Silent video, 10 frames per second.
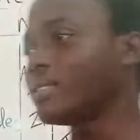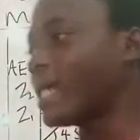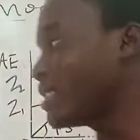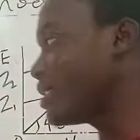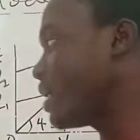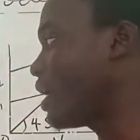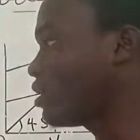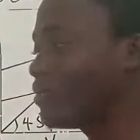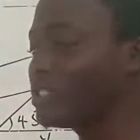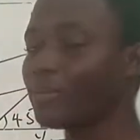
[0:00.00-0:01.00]
that is the end
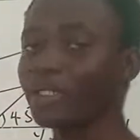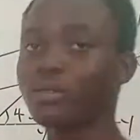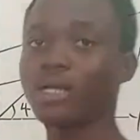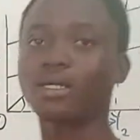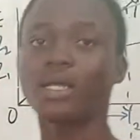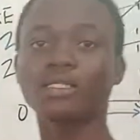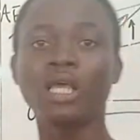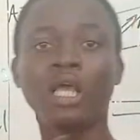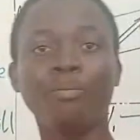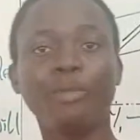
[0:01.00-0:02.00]
of this particular
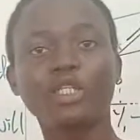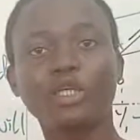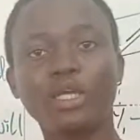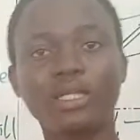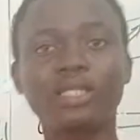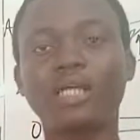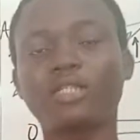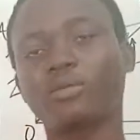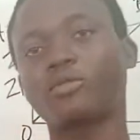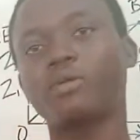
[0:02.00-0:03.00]
class. Make sure you click that
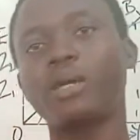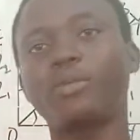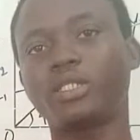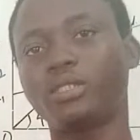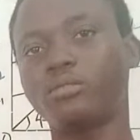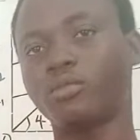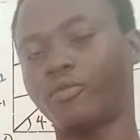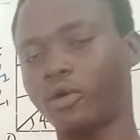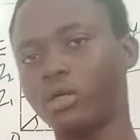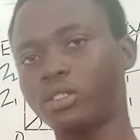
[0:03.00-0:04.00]
subscribe button.
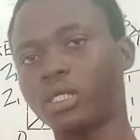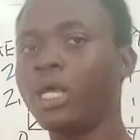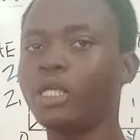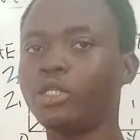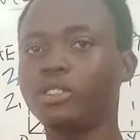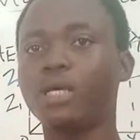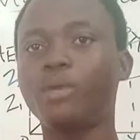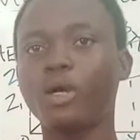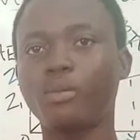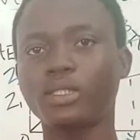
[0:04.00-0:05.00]
Of course, you see a
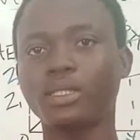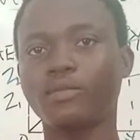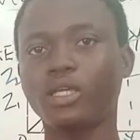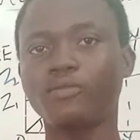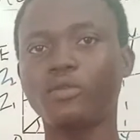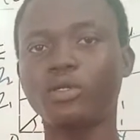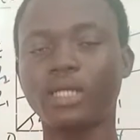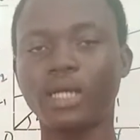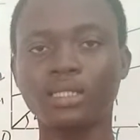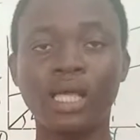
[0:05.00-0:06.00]
bell button after you've done
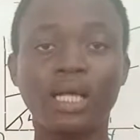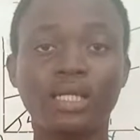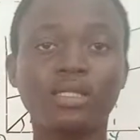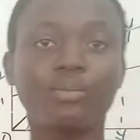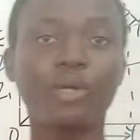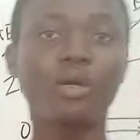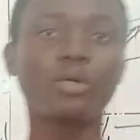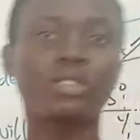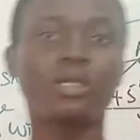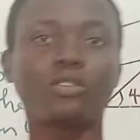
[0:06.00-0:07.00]
that. Click the bell
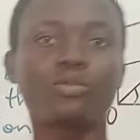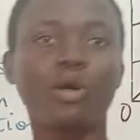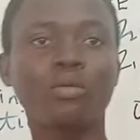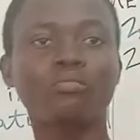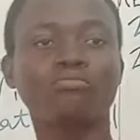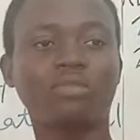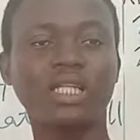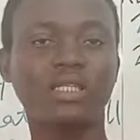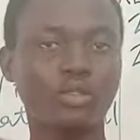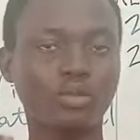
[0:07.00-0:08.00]
button as well.
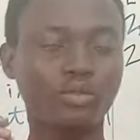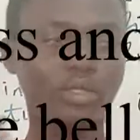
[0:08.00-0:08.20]
That is to